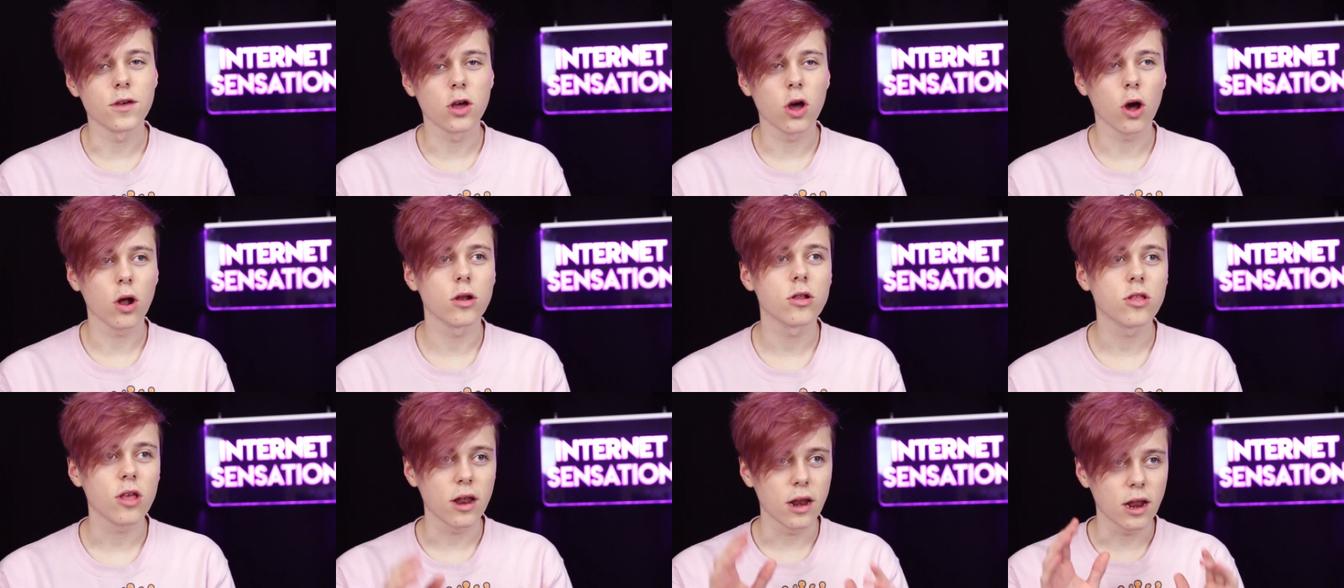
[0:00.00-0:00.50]
the
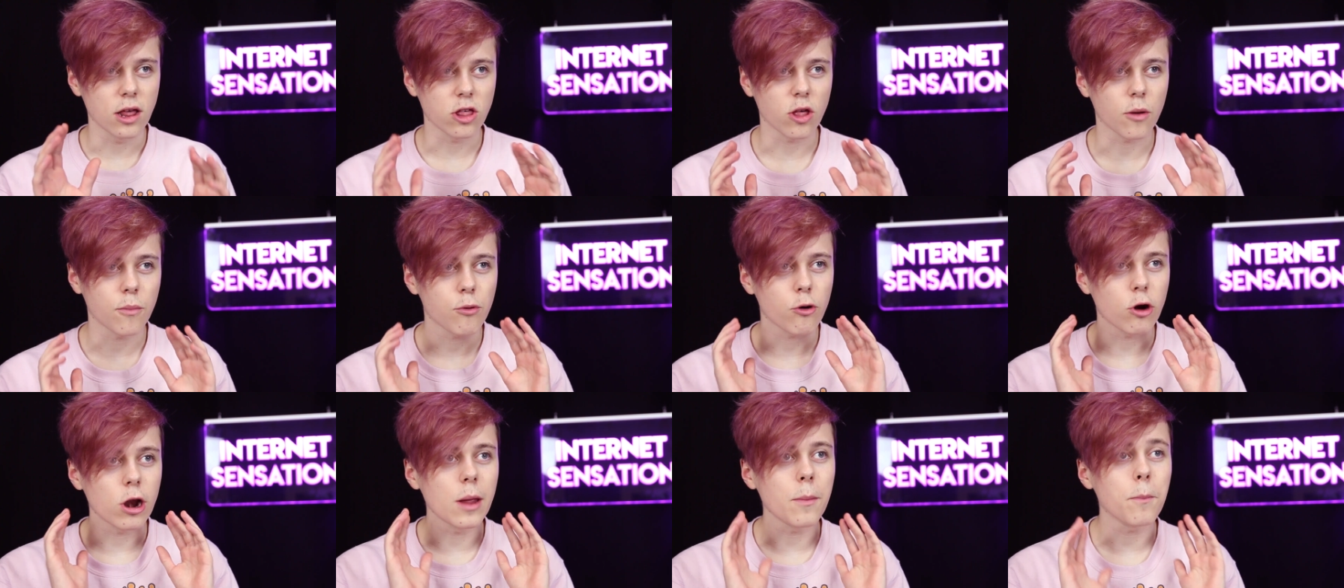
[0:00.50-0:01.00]
content is a
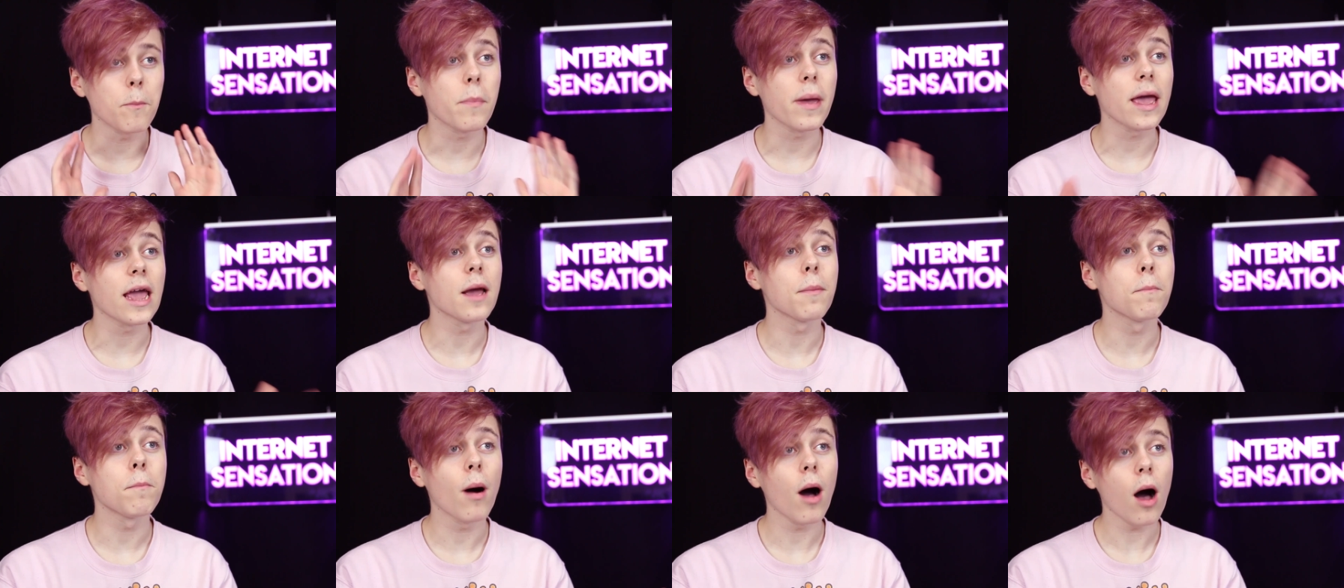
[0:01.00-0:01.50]
pretty
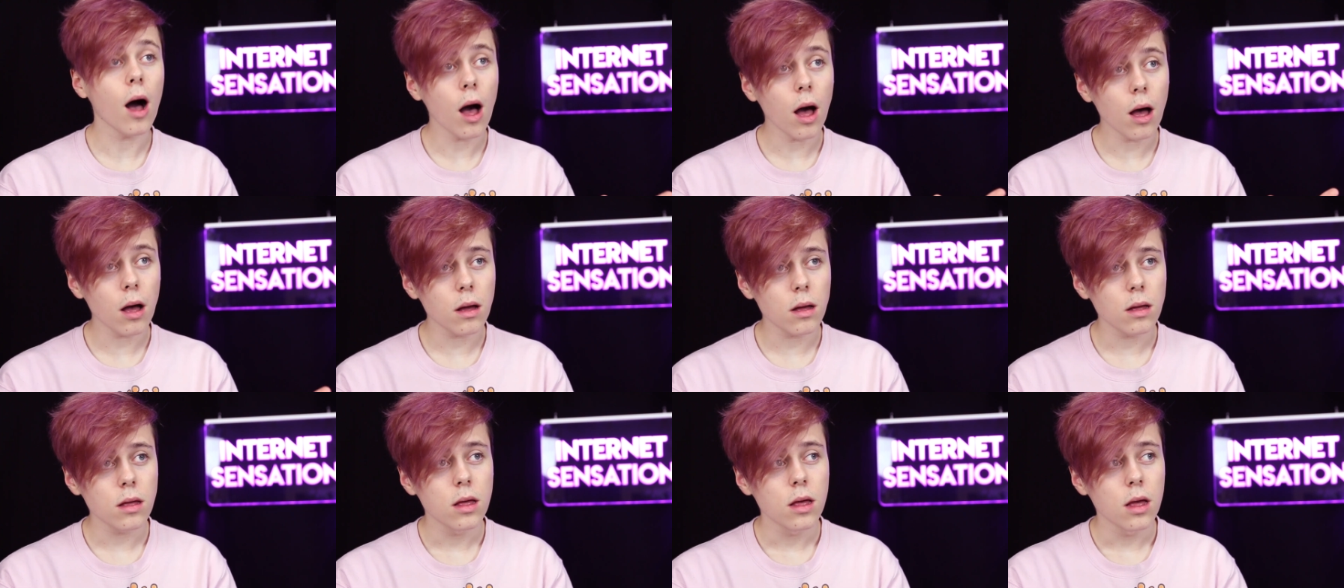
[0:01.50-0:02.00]
big
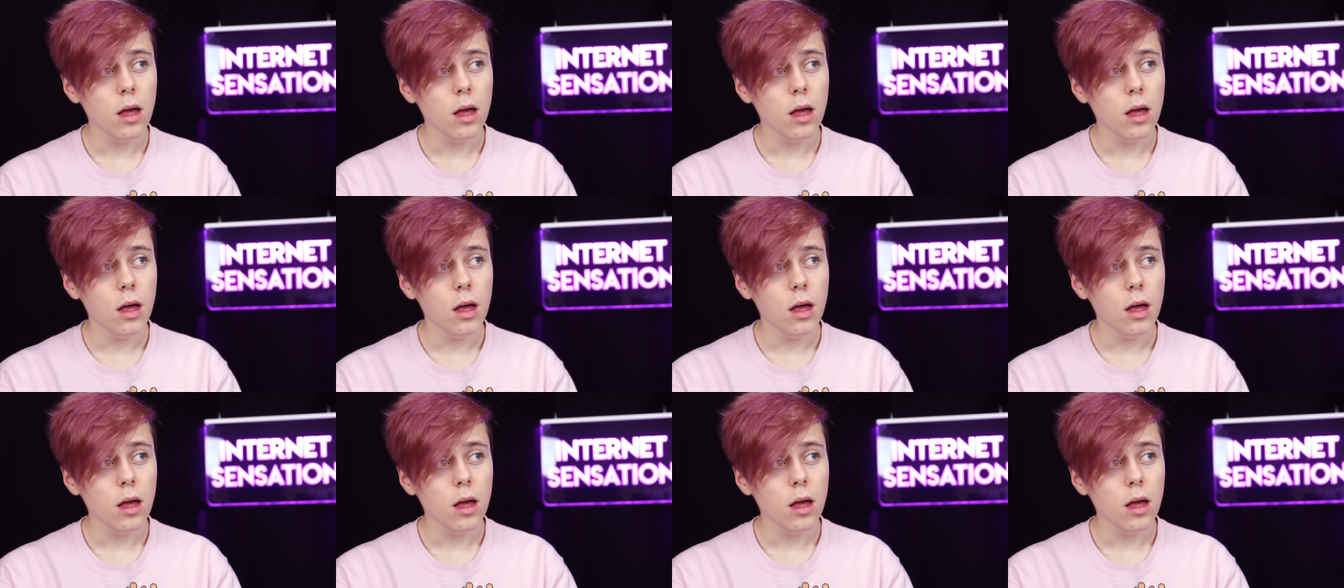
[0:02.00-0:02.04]
part.